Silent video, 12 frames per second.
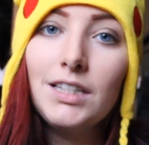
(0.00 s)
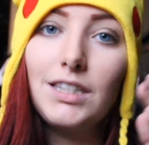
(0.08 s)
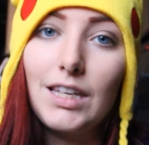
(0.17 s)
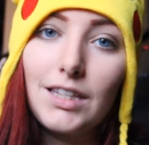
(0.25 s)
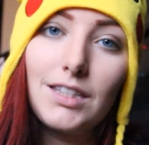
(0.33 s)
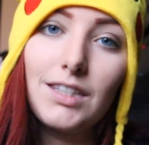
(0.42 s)

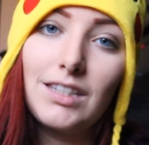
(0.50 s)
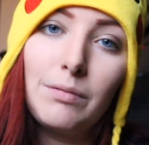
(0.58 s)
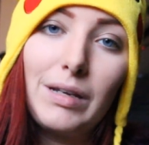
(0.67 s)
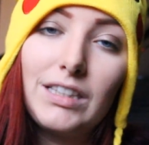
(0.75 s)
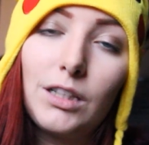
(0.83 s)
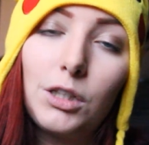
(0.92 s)
say this is an
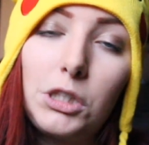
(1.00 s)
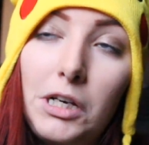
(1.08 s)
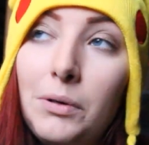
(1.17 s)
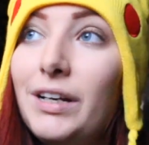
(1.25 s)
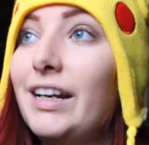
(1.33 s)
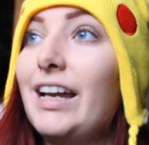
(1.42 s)
amazing
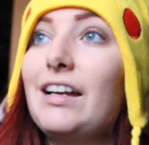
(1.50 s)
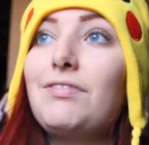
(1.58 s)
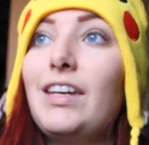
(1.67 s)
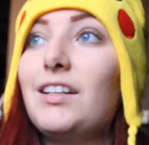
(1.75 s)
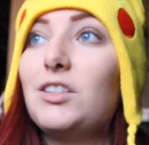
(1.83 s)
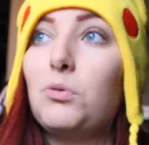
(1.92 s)
show, and I have
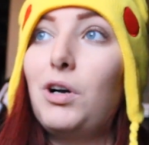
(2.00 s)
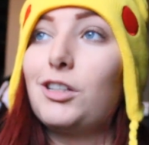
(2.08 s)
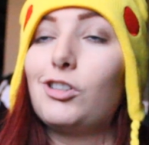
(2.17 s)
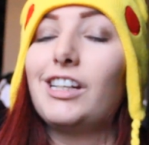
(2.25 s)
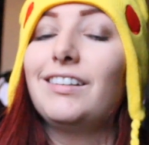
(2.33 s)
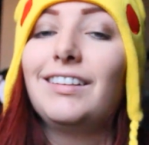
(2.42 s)
yet to
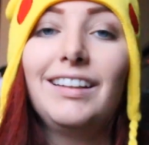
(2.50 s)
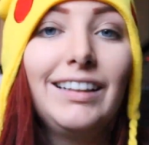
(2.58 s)
watch it.